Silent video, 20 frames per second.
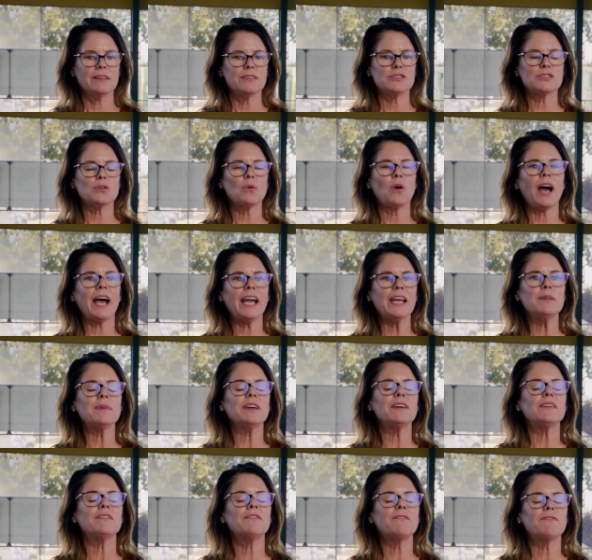So I am
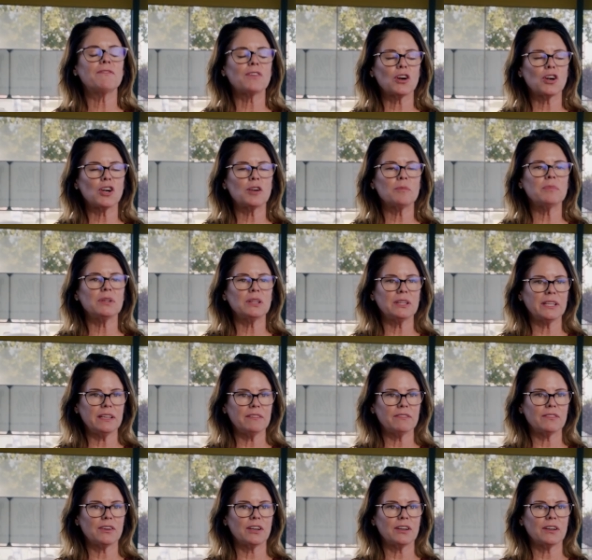a firm
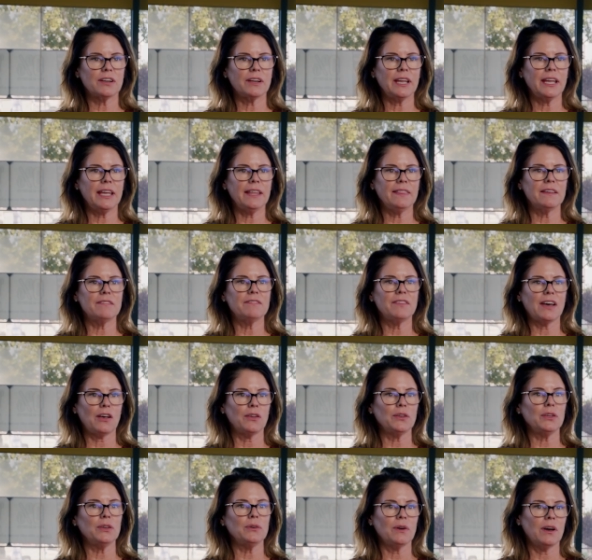believer in the
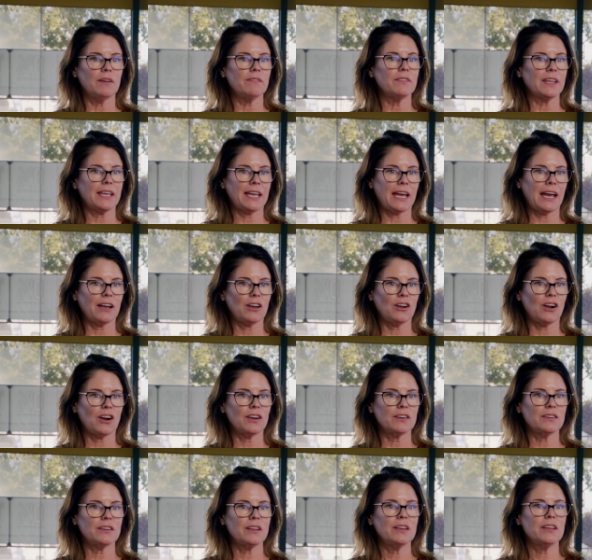value of the CAT
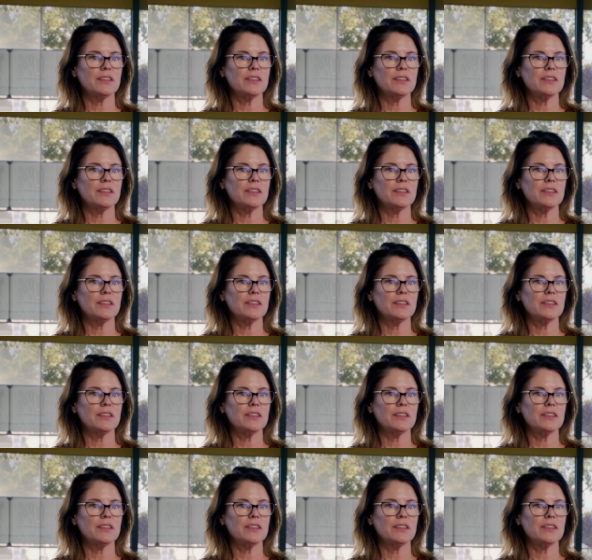card.